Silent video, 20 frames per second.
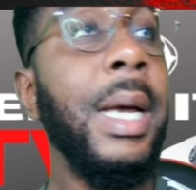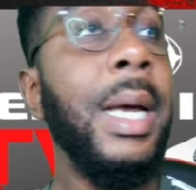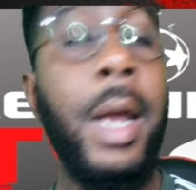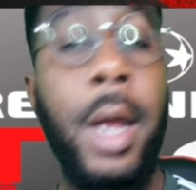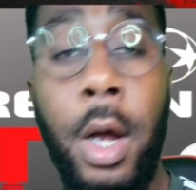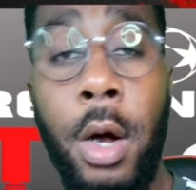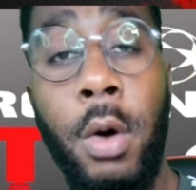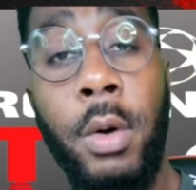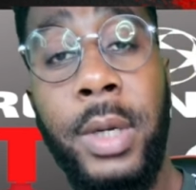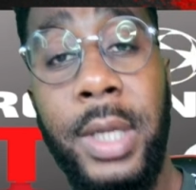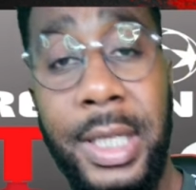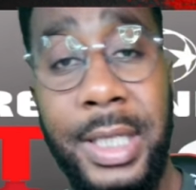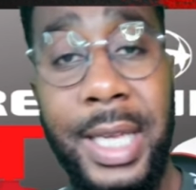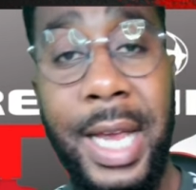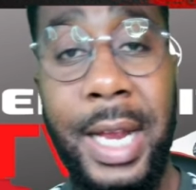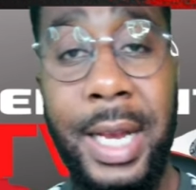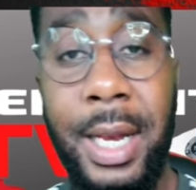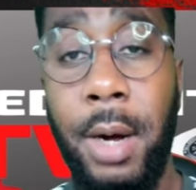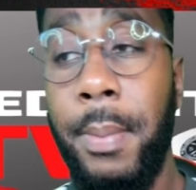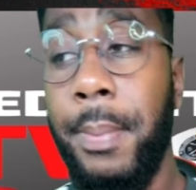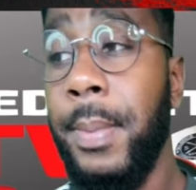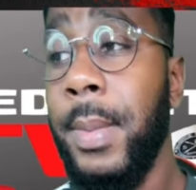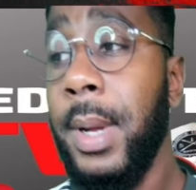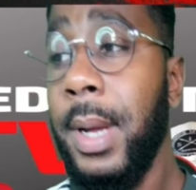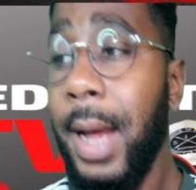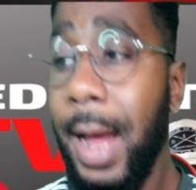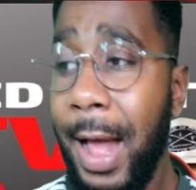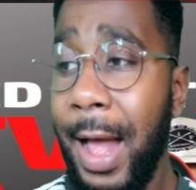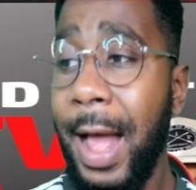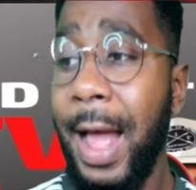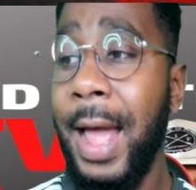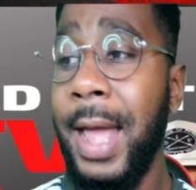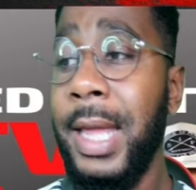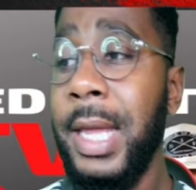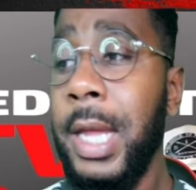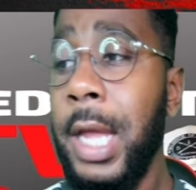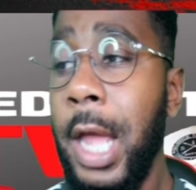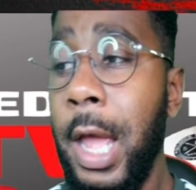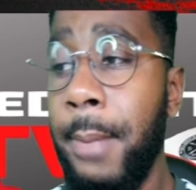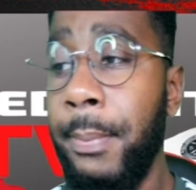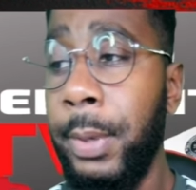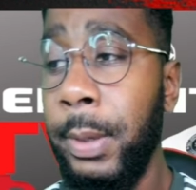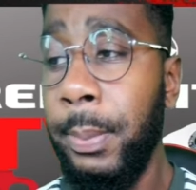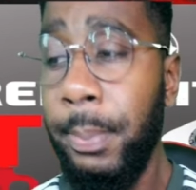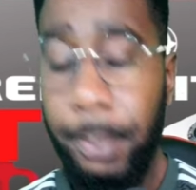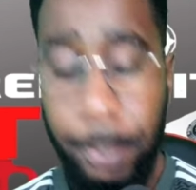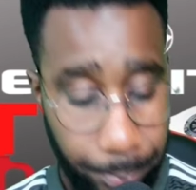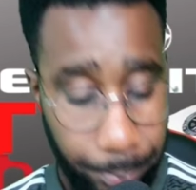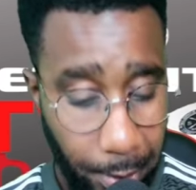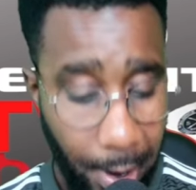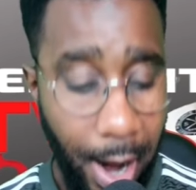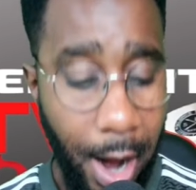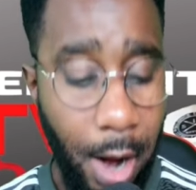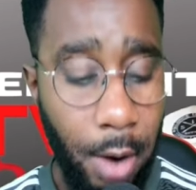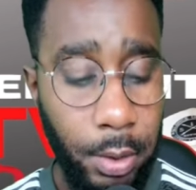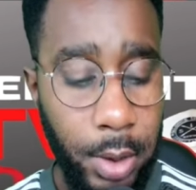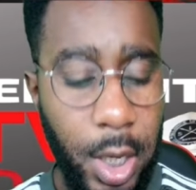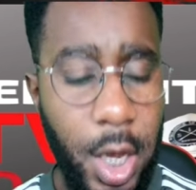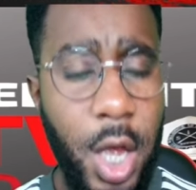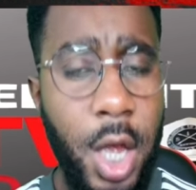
hold his head up high and be proud.